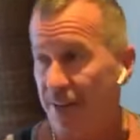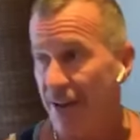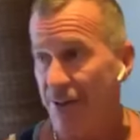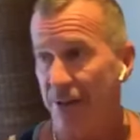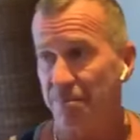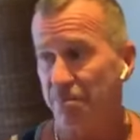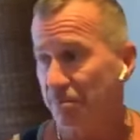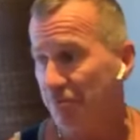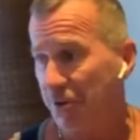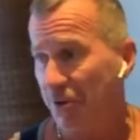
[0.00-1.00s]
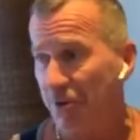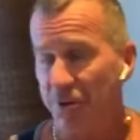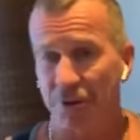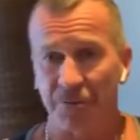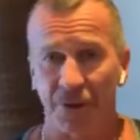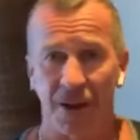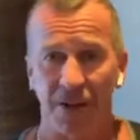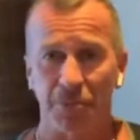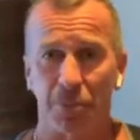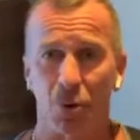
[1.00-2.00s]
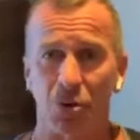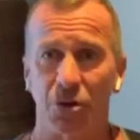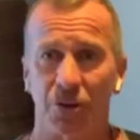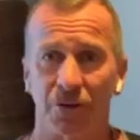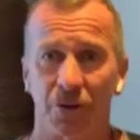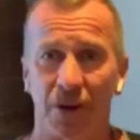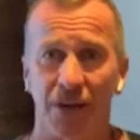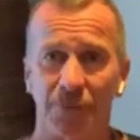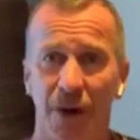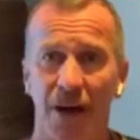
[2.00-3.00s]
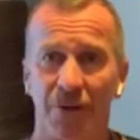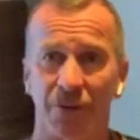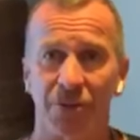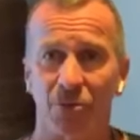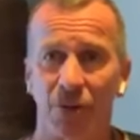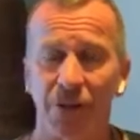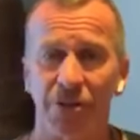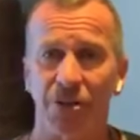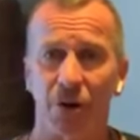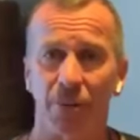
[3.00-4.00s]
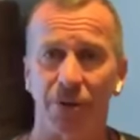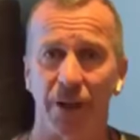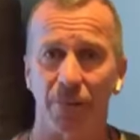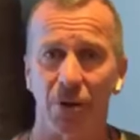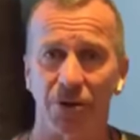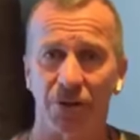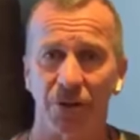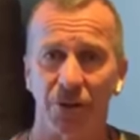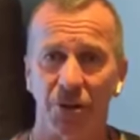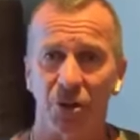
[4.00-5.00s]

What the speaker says: And then, the last portion of it, or last part of it, is really to show up as that person.